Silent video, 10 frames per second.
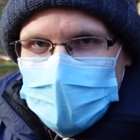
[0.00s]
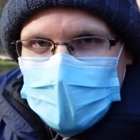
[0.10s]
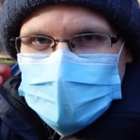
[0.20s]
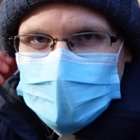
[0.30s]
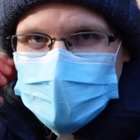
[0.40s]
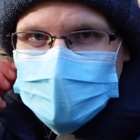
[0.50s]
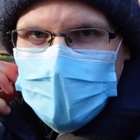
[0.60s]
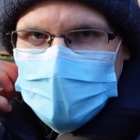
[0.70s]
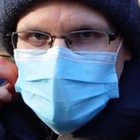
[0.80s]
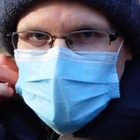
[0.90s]
So I've
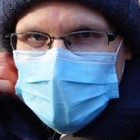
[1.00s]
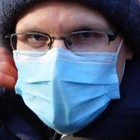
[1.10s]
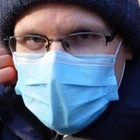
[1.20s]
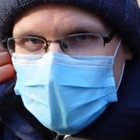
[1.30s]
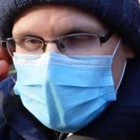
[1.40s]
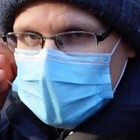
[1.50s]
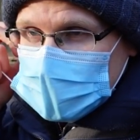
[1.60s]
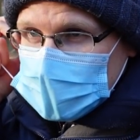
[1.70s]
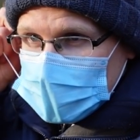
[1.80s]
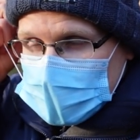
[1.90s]
elected to sit
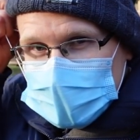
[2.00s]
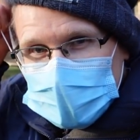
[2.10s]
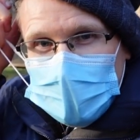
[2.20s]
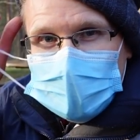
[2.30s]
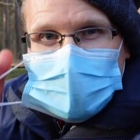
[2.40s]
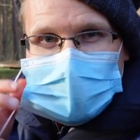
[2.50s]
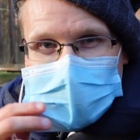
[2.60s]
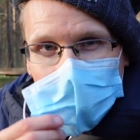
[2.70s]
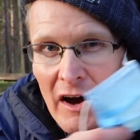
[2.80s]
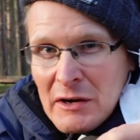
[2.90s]
outside, try and avoid
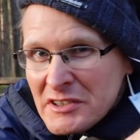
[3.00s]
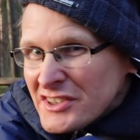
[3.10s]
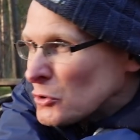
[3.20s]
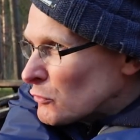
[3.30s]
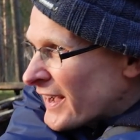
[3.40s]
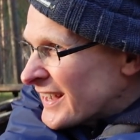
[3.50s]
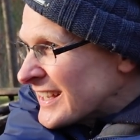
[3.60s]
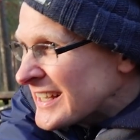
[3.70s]
the virus and all that,